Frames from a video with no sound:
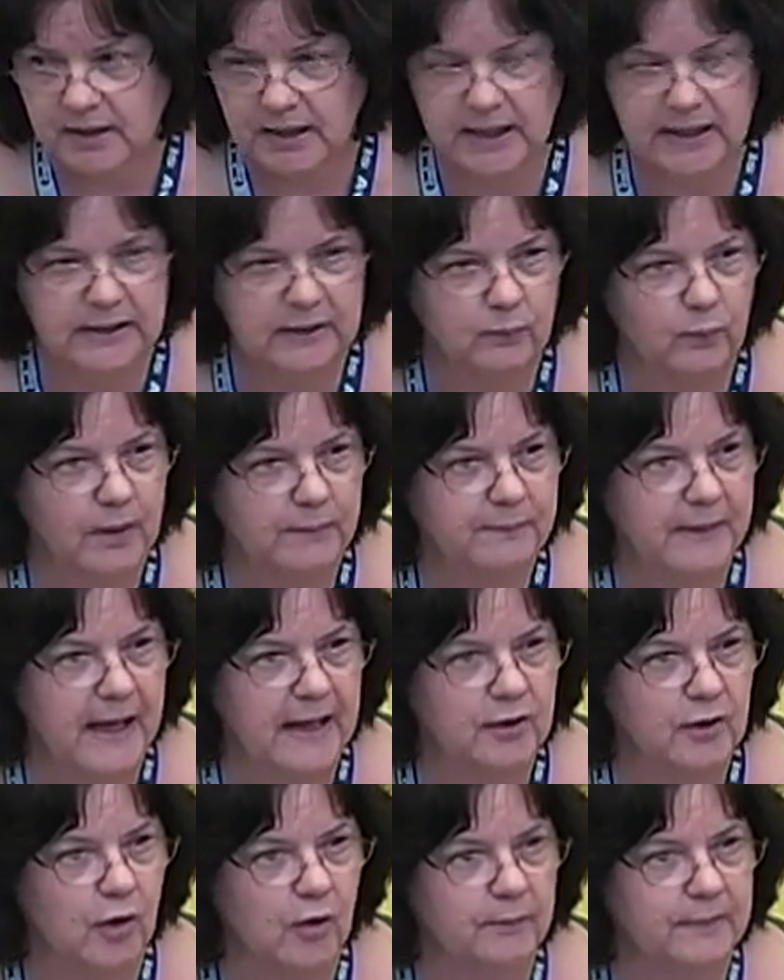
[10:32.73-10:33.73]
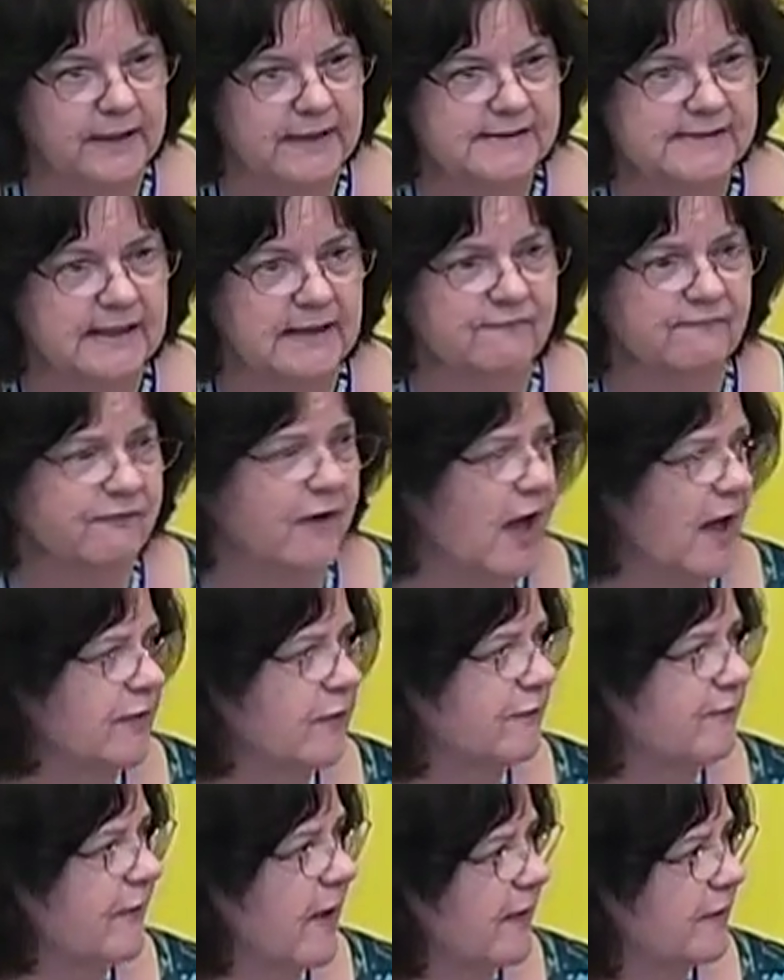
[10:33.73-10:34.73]
And he went back home and he said, Father,
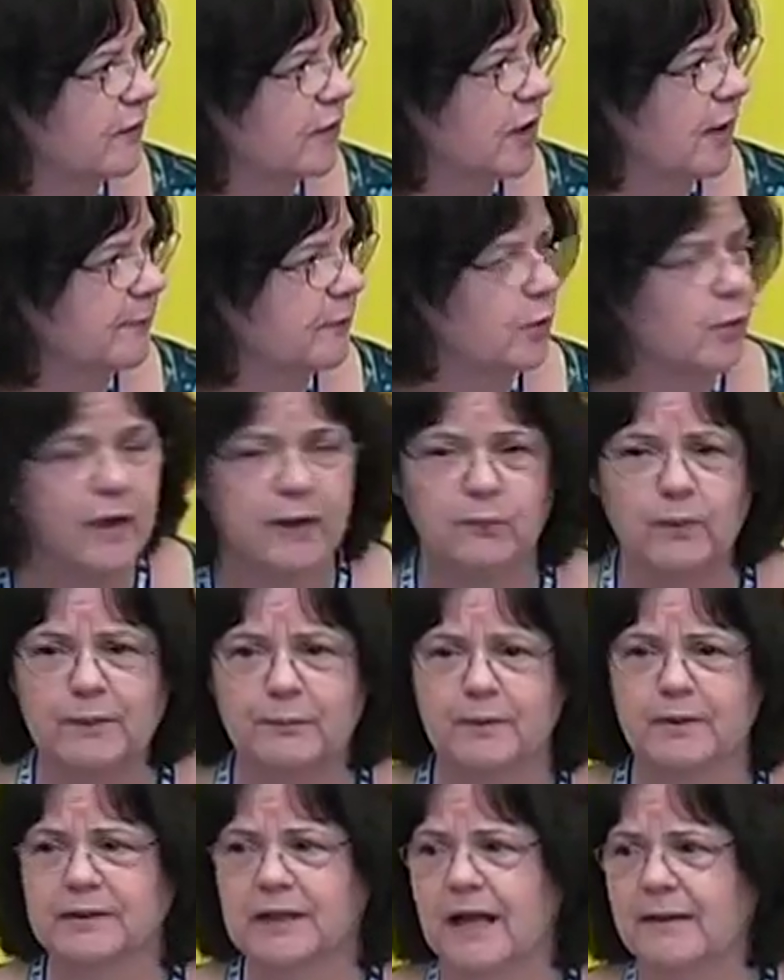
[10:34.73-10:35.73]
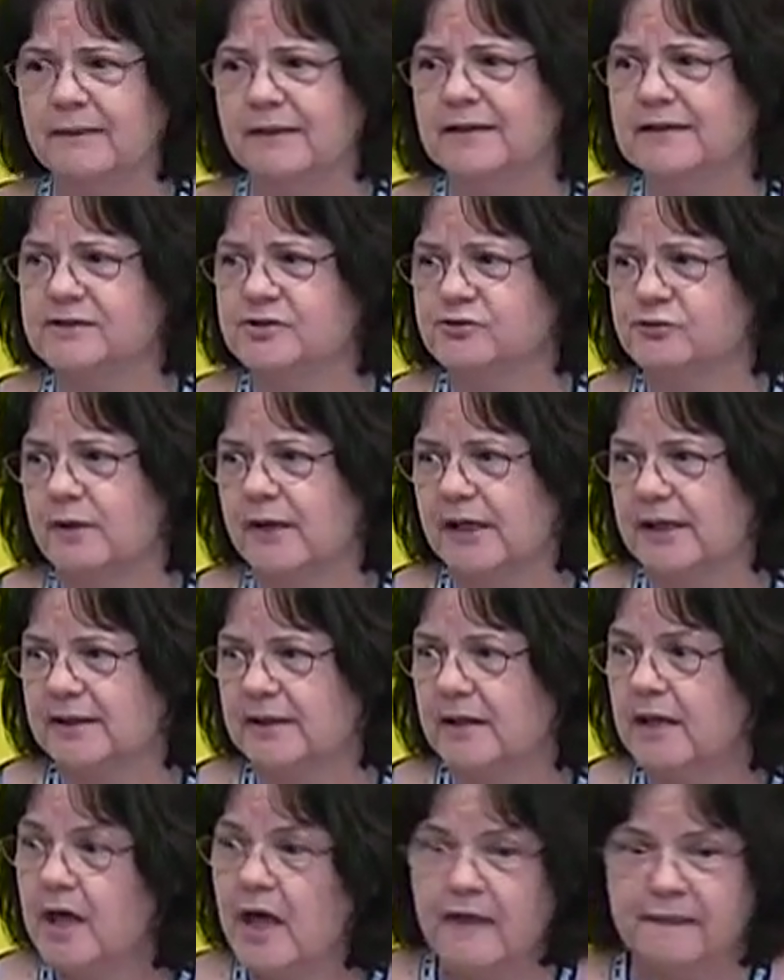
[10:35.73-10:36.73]
Father, come quick. We were climbing this tree and
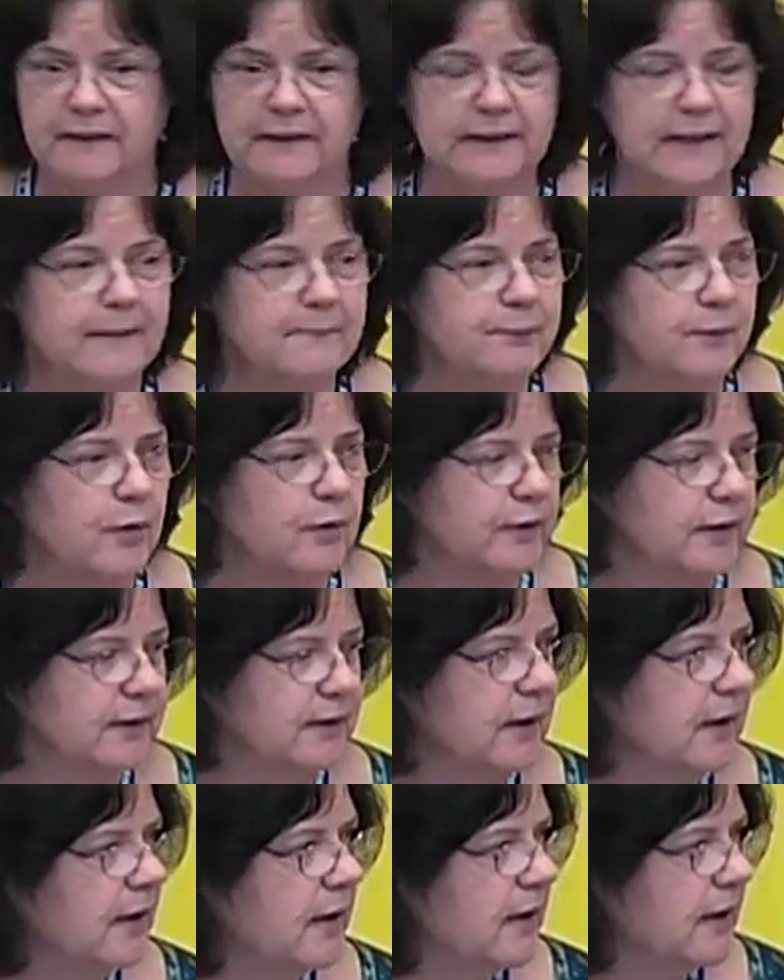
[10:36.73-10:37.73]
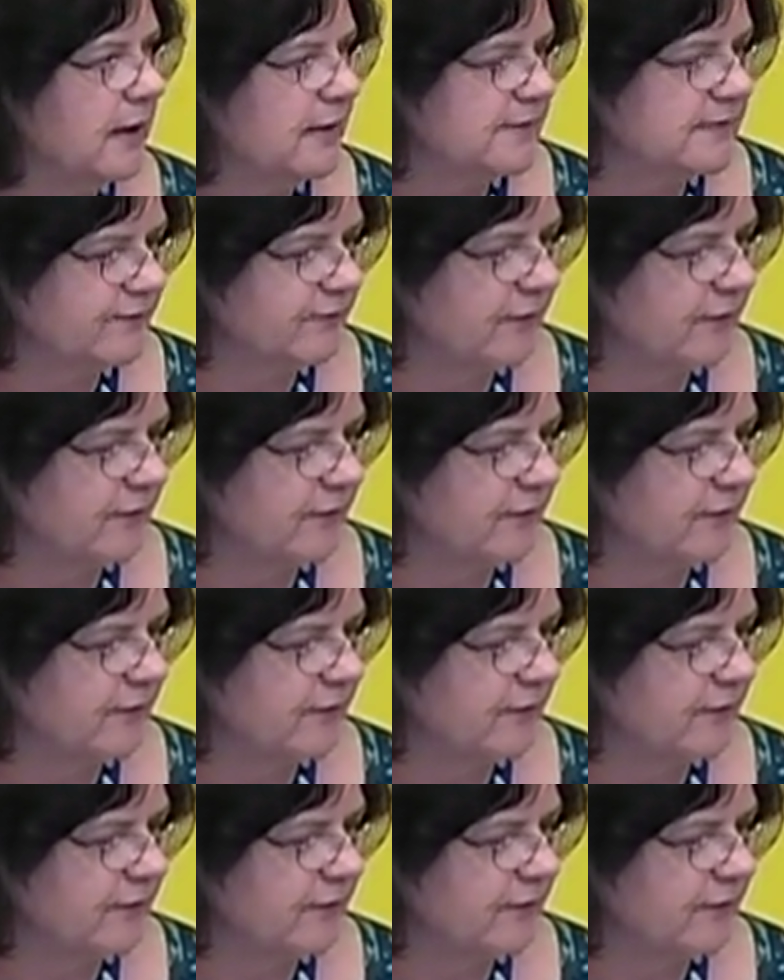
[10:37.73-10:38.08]
the, the limb broke. His